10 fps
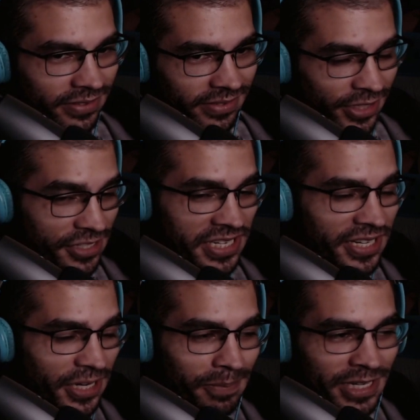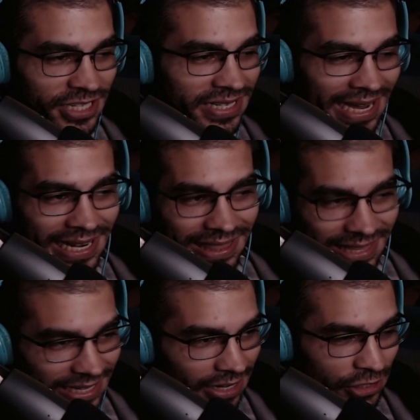Because he could have mentioned
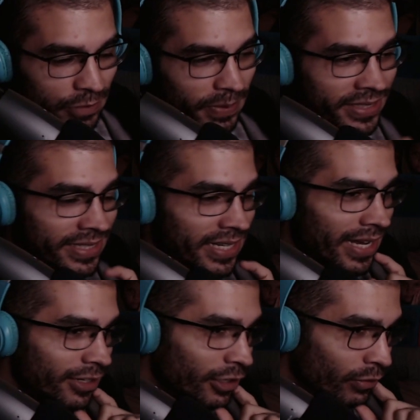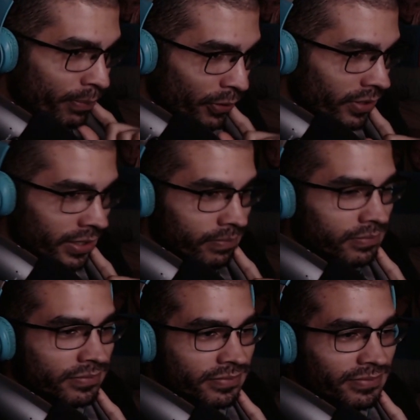anything else, but decided to go with Pornhub.
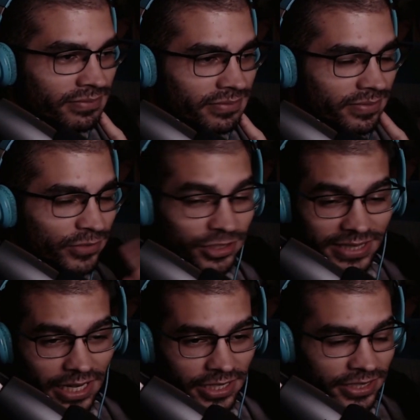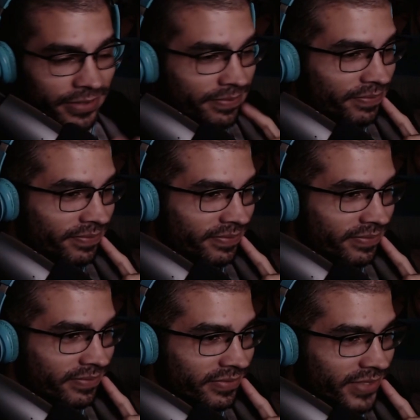Telling you.
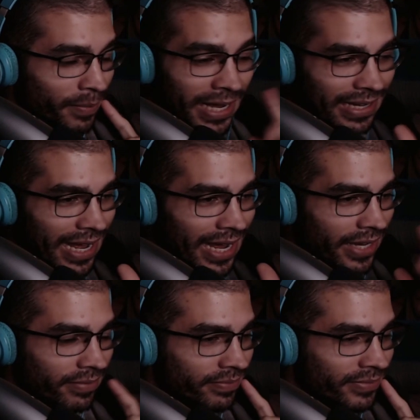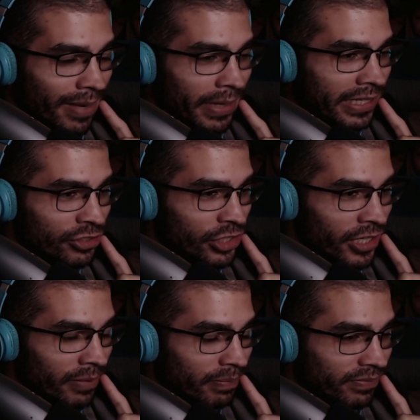I'm not lying. Not making shit
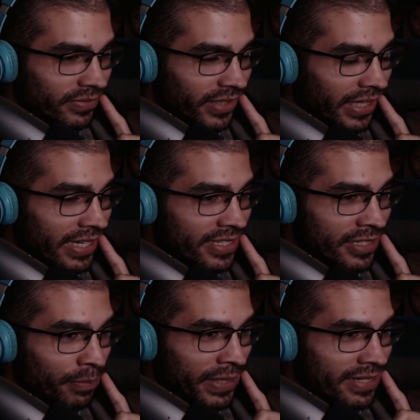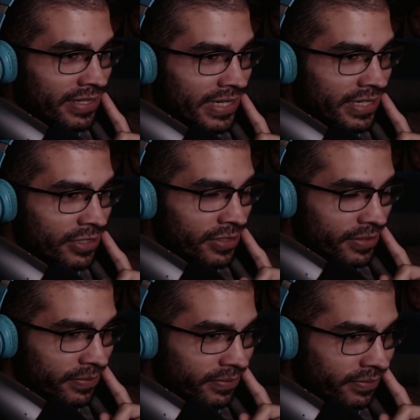up. It is the bee's knees.
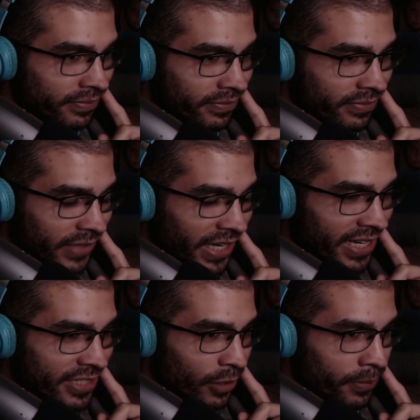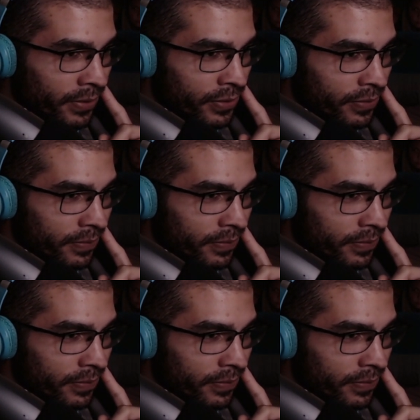And its elbows.